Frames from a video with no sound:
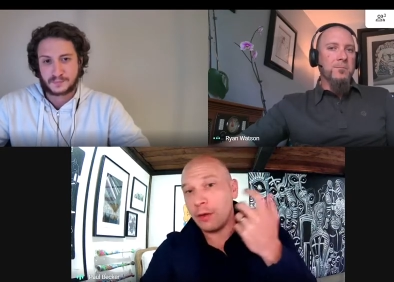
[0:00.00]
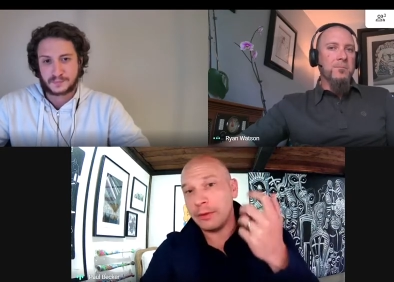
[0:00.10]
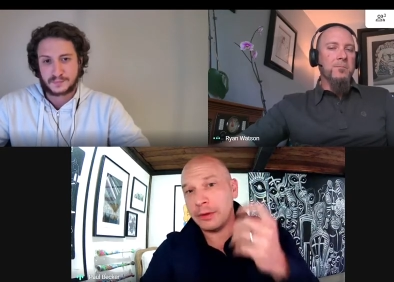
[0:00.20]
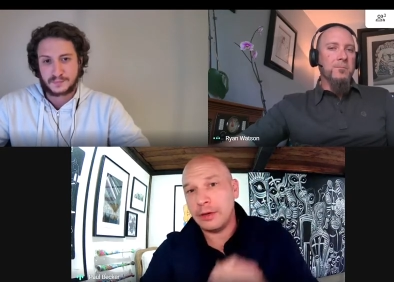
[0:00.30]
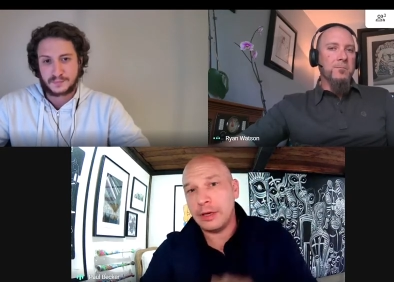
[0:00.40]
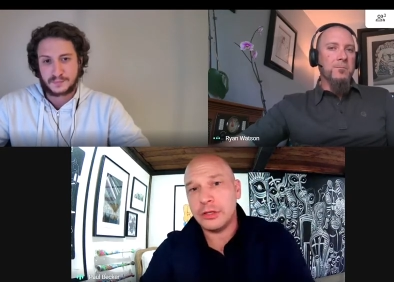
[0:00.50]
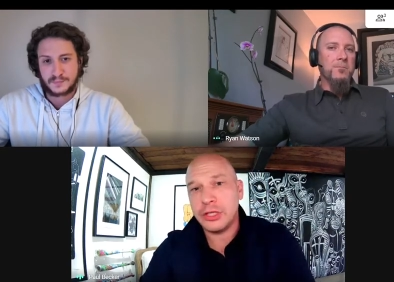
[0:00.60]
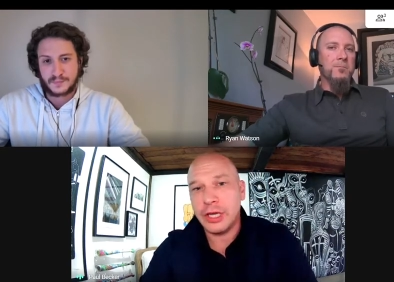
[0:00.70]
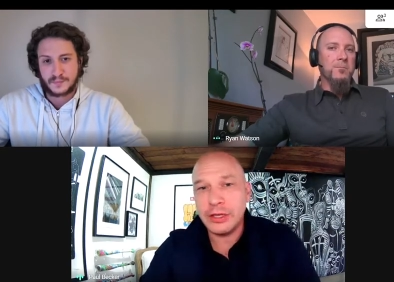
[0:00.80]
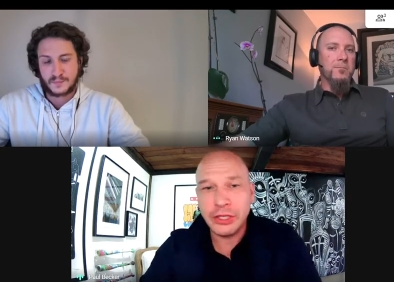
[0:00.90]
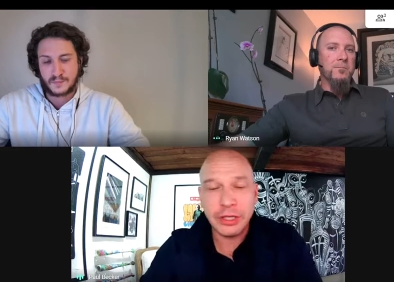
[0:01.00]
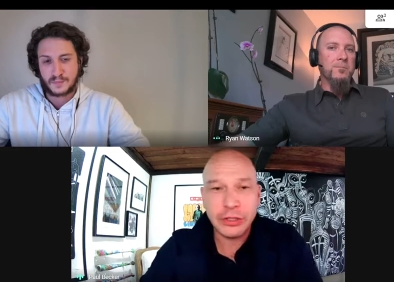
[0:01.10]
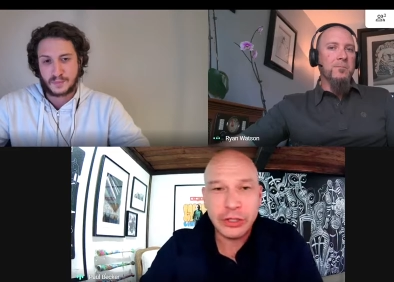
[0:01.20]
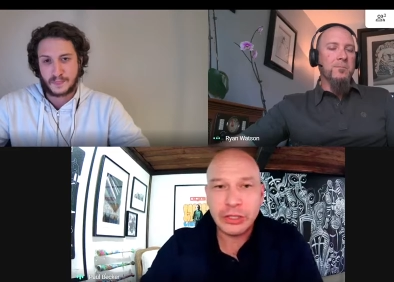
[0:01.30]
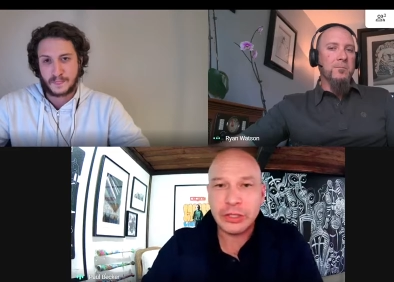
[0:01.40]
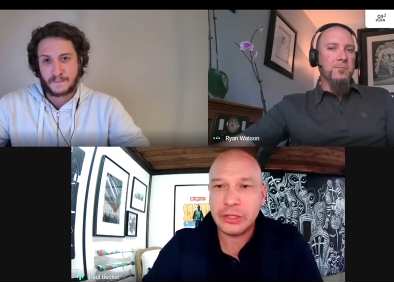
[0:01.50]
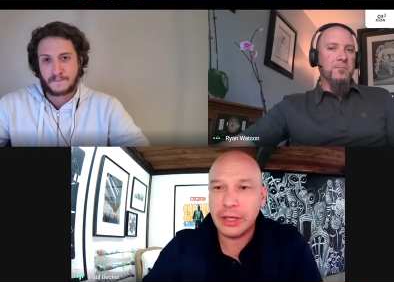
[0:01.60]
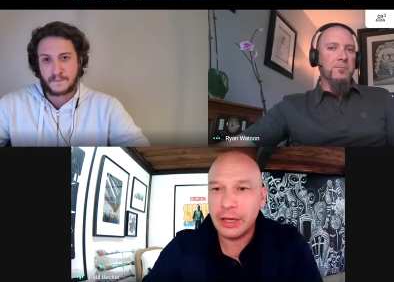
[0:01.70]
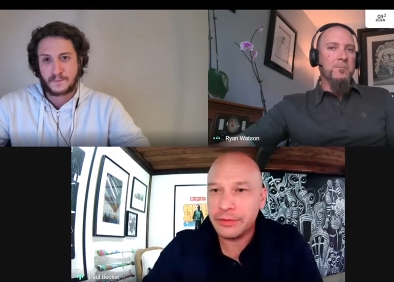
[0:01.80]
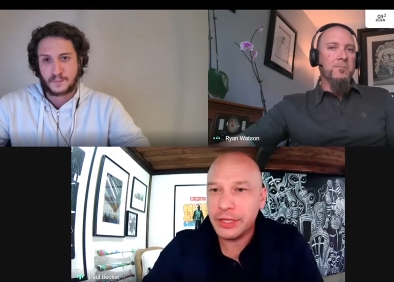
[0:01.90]
Speaker 1: of the curator is changing just as
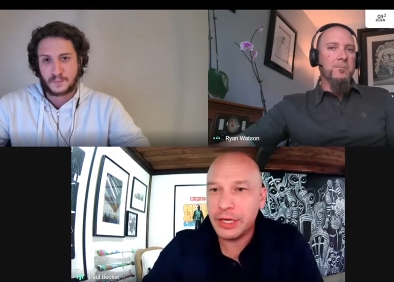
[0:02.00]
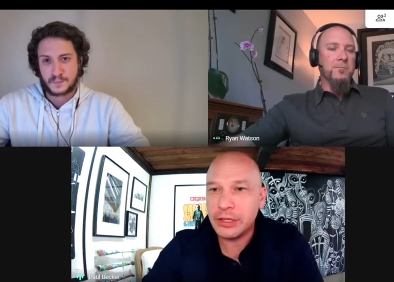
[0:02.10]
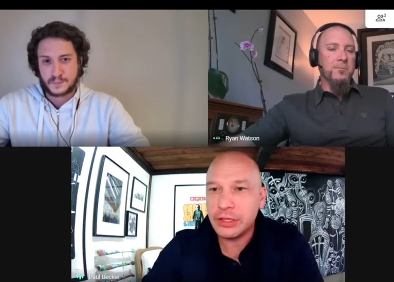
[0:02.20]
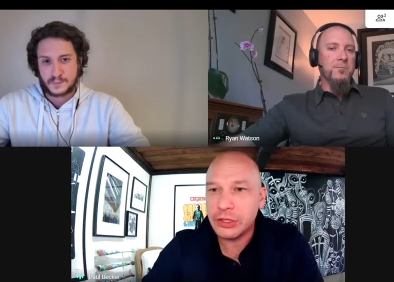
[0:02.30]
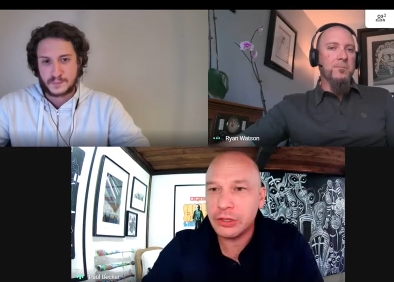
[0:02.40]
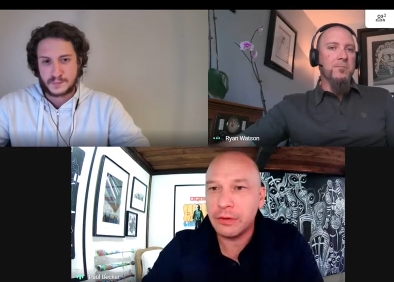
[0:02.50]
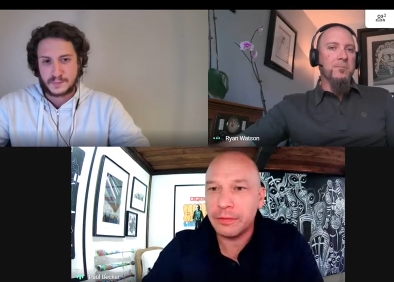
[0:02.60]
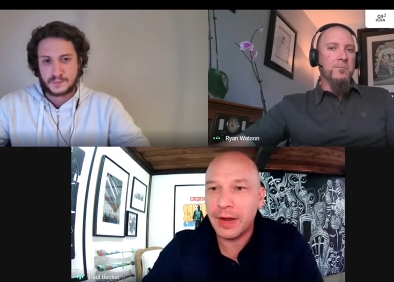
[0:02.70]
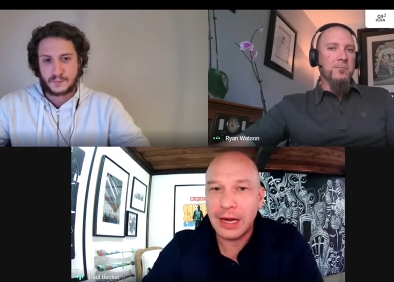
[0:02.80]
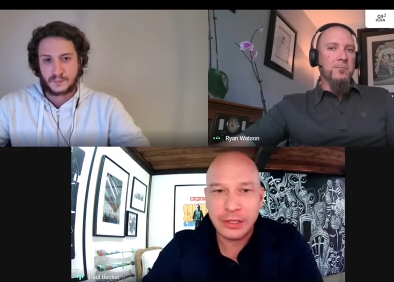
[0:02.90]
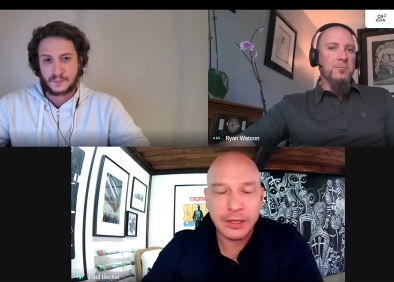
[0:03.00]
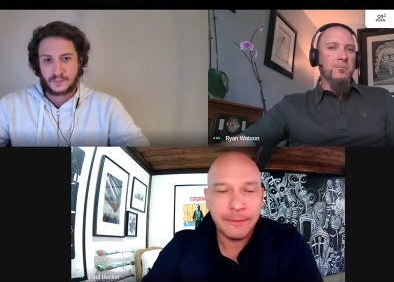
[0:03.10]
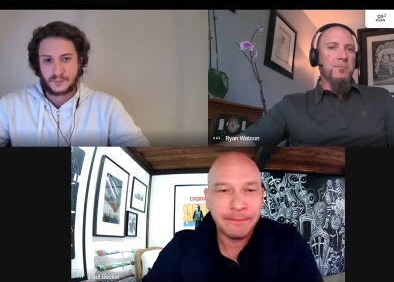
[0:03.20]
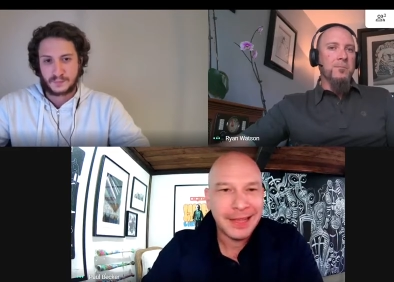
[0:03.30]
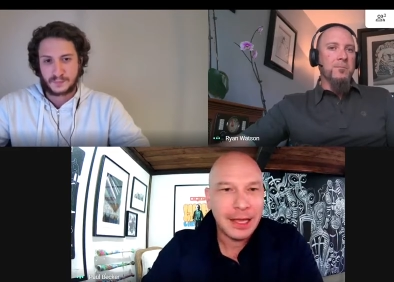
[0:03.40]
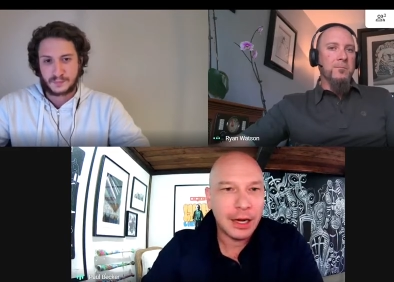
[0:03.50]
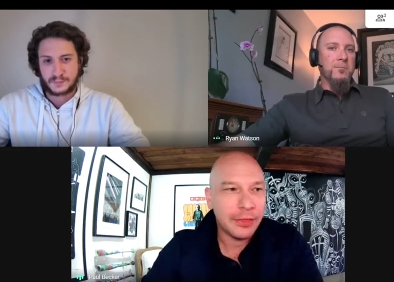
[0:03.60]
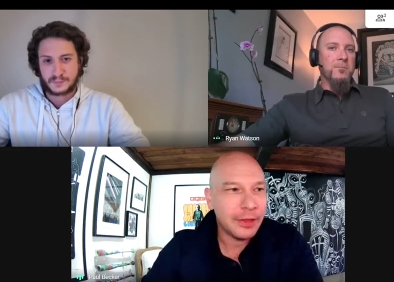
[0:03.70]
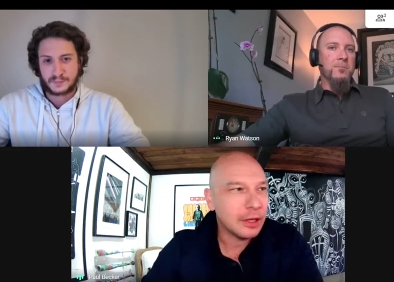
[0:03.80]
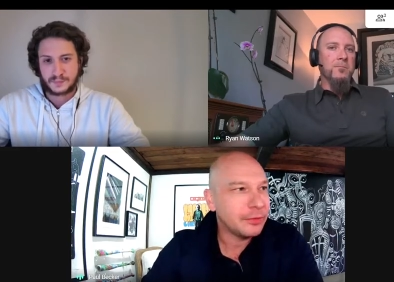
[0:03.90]
life changes so fast. And I
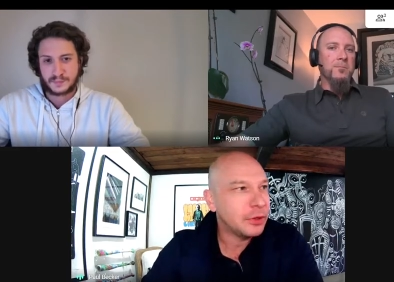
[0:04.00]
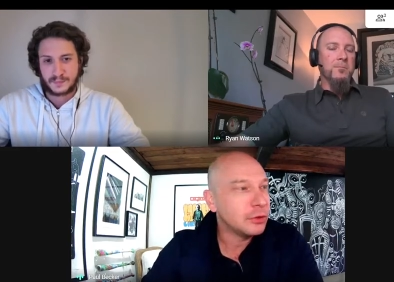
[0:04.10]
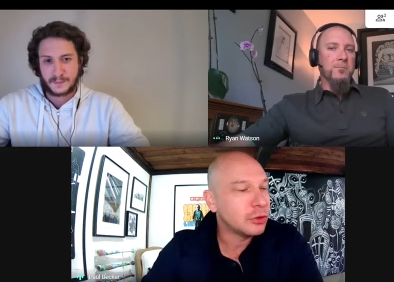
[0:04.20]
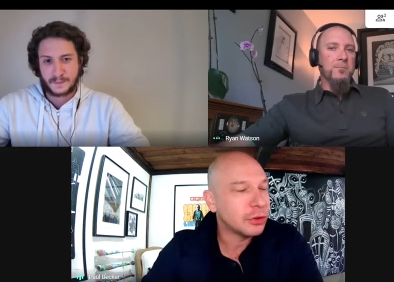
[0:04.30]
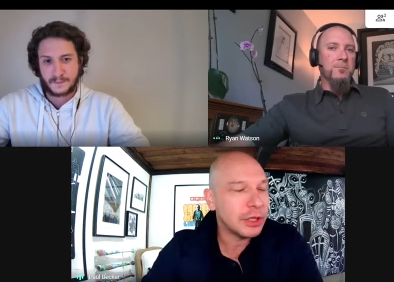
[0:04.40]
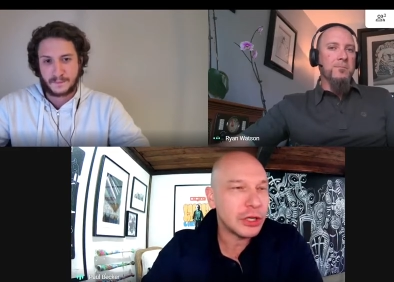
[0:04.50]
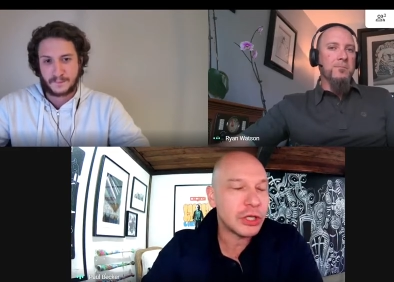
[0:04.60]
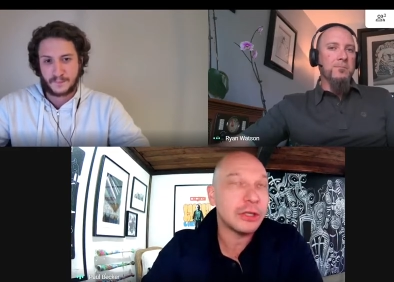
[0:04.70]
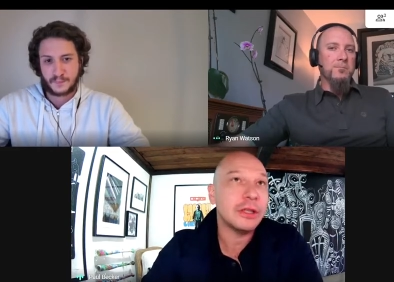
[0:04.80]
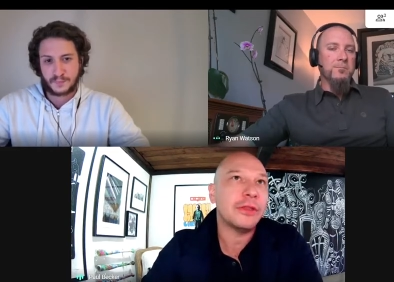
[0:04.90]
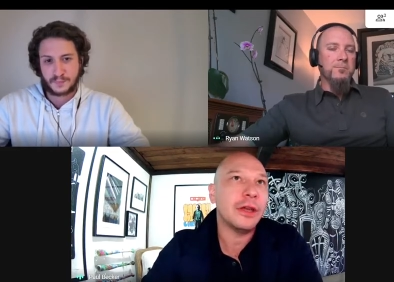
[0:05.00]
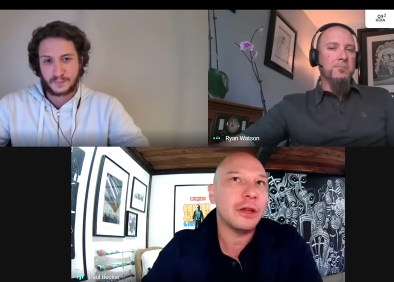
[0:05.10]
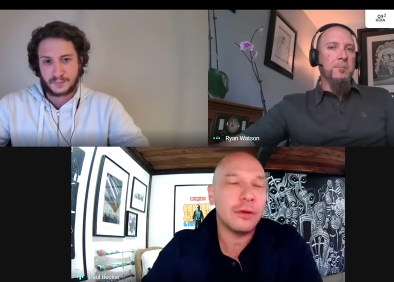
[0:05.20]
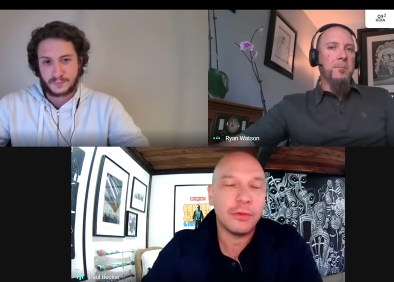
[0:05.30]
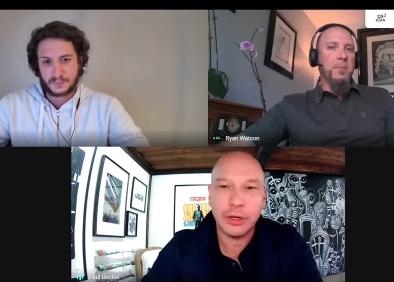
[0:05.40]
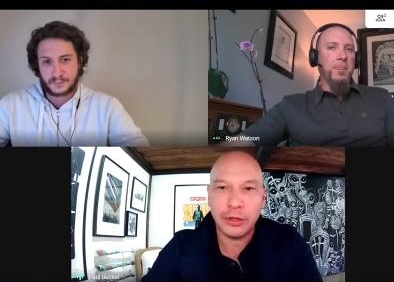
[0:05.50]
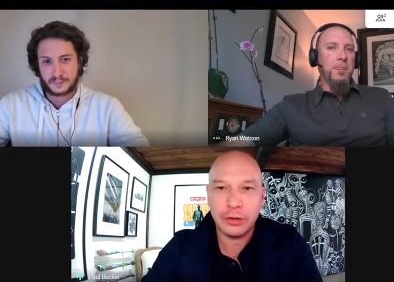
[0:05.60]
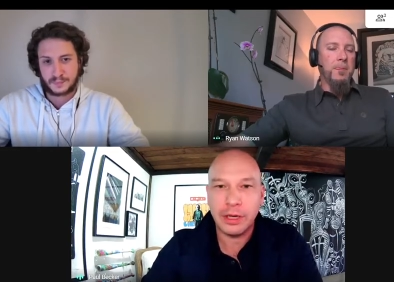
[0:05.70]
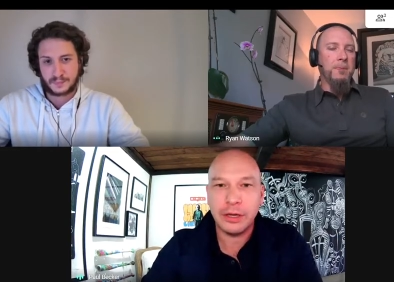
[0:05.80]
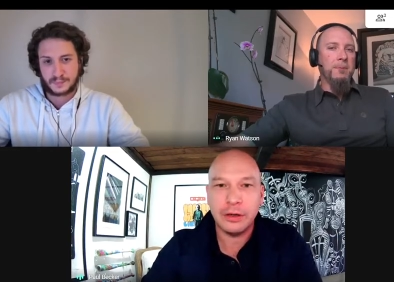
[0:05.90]
think if you traditionally think of what a curator